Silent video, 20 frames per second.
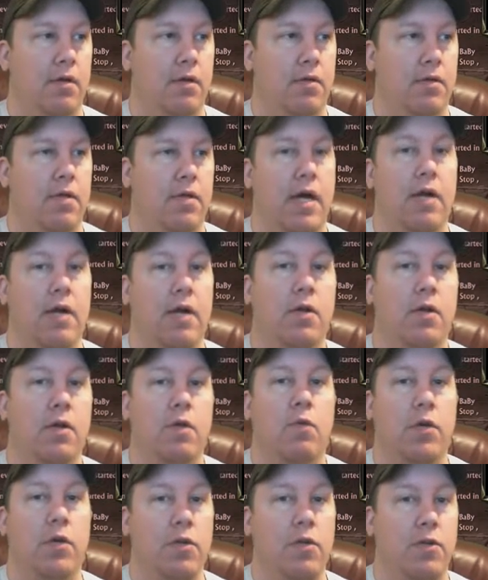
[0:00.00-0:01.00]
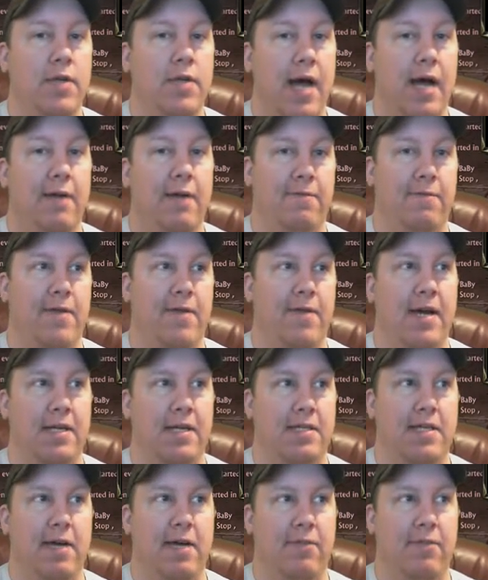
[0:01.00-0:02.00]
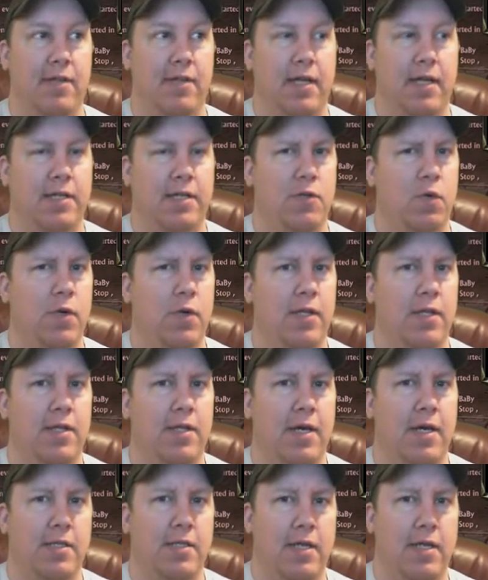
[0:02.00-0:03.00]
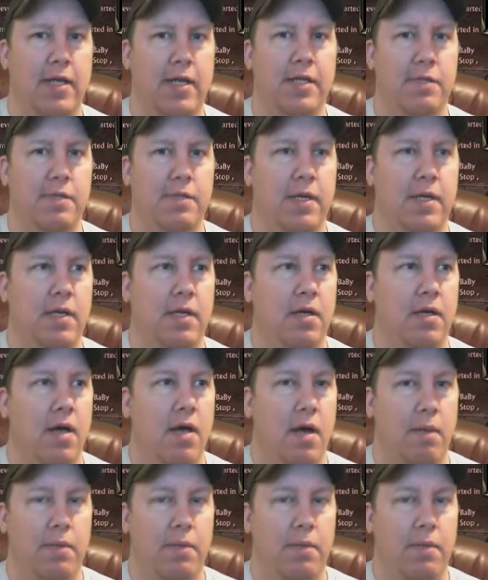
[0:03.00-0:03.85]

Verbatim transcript: not only will you die fast, having like 20,000 HP,